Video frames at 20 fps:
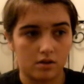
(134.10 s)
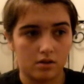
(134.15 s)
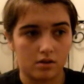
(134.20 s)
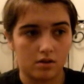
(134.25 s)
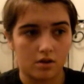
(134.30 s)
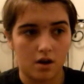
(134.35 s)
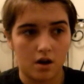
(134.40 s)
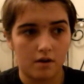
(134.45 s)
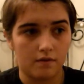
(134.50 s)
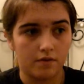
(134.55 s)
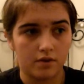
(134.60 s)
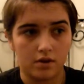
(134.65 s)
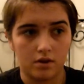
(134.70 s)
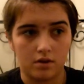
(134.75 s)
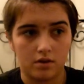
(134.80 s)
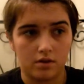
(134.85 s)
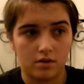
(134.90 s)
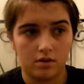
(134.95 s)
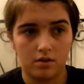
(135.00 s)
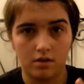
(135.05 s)
cover
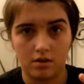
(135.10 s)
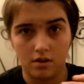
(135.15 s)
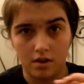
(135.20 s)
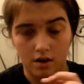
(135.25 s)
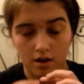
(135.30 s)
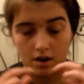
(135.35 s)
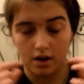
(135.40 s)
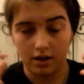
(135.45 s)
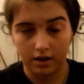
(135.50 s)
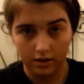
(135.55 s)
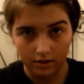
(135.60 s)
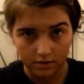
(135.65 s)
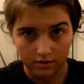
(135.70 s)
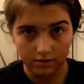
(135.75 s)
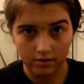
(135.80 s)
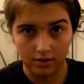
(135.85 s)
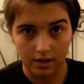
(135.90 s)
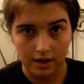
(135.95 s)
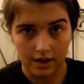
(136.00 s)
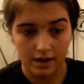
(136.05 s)
the line
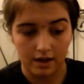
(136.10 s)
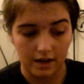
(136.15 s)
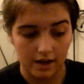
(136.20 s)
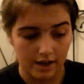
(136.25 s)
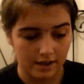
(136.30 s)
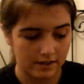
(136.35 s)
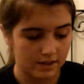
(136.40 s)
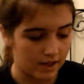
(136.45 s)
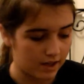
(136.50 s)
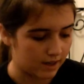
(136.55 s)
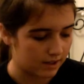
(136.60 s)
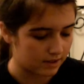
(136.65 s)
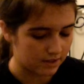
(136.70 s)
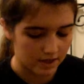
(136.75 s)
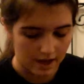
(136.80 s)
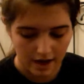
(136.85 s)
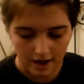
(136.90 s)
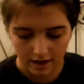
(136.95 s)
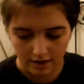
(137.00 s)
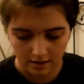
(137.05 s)
in latex
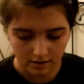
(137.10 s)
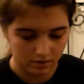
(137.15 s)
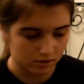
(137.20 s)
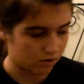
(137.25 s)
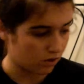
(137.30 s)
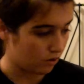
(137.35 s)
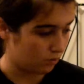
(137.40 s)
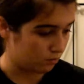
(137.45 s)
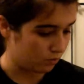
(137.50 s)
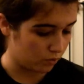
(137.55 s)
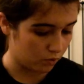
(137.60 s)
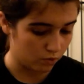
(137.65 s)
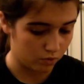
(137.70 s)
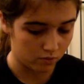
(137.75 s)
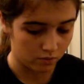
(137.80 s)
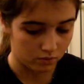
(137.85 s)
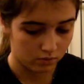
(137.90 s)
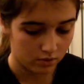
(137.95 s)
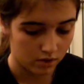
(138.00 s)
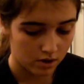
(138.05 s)
and cotton wool.
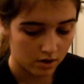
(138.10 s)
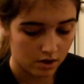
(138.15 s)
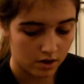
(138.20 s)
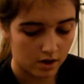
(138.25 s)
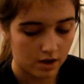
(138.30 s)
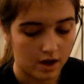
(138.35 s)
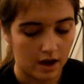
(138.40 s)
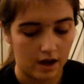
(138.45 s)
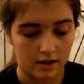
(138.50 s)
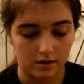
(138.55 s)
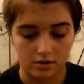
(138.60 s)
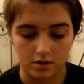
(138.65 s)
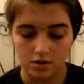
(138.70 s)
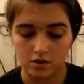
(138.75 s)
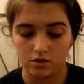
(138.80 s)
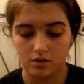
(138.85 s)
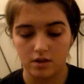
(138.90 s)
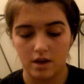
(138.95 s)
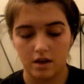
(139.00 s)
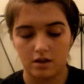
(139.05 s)
And to
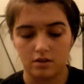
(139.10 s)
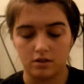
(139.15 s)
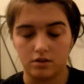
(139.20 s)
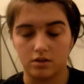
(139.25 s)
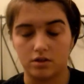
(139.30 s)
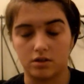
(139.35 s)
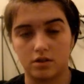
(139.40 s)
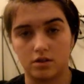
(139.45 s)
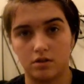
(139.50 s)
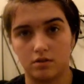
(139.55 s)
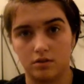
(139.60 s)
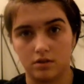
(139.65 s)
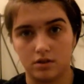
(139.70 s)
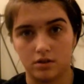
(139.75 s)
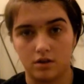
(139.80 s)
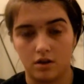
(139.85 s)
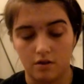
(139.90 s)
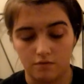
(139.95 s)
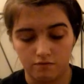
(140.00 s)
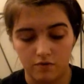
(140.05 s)
do that, you're just going
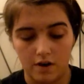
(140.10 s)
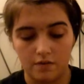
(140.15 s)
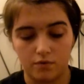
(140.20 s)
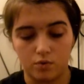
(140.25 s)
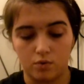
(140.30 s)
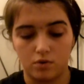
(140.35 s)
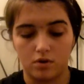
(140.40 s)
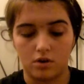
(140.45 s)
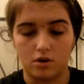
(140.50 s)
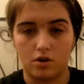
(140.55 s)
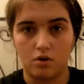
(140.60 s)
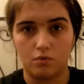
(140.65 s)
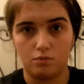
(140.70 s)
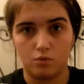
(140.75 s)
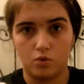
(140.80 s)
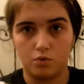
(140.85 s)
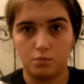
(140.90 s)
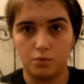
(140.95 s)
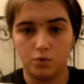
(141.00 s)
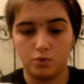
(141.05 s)
to unravel a cotton
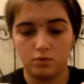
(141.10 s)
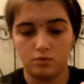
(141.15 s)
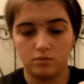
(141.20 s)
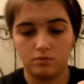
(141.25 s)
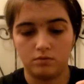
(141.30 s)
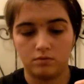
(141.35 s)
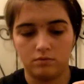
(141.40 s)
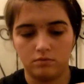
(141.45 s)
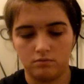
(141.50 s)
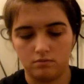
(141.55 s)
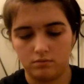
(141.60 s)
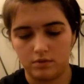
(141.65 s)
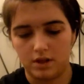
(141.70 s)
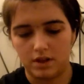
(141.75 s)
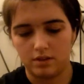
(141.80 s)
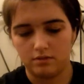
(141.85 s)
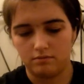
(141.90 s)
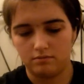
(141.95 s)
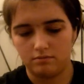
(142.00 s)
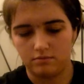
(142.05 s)
wool ball
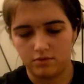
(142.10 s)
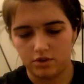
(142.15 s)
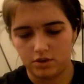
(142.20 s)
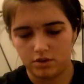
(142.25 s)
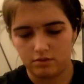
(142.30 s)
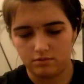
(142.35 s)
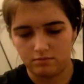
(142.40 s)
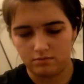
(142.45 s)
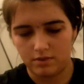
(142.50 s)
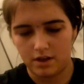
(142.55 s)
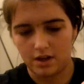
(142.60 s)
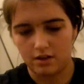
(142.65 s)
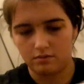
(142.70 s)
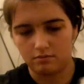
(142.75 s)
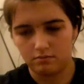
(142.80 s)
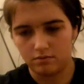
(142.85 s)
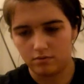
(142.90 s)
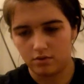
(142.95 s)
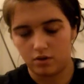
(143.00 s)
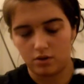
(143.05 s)
and just, yeah,
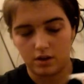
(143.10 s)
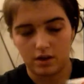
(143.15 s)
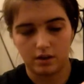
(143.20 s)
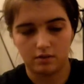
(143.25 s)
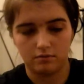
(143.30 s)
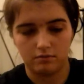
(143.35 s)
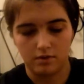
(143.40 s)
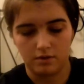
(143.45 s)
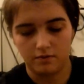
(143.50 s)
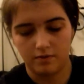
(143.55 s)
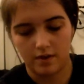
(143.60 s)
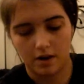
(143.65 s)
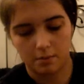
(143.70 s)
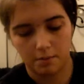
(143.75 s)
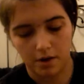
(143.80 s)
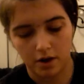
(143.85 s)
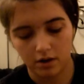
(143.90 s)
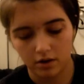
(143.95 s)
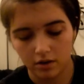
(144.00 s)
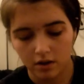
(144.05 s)
okay, it fell
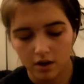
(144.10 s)
apart.